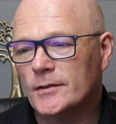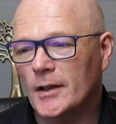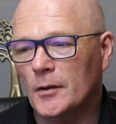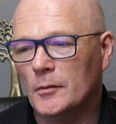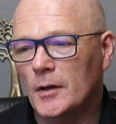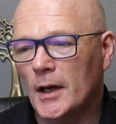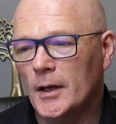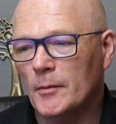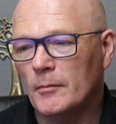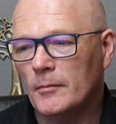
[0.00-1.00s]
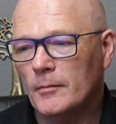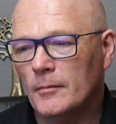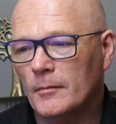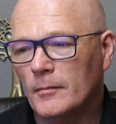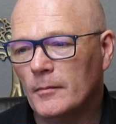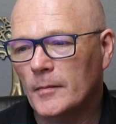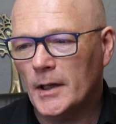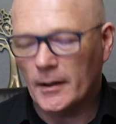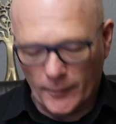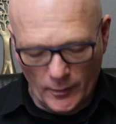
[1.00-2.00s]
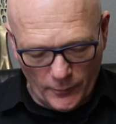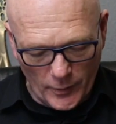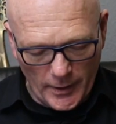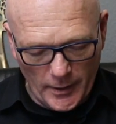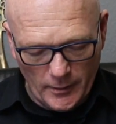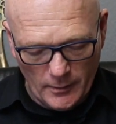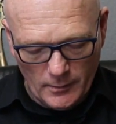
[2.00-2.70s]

So um, click for free,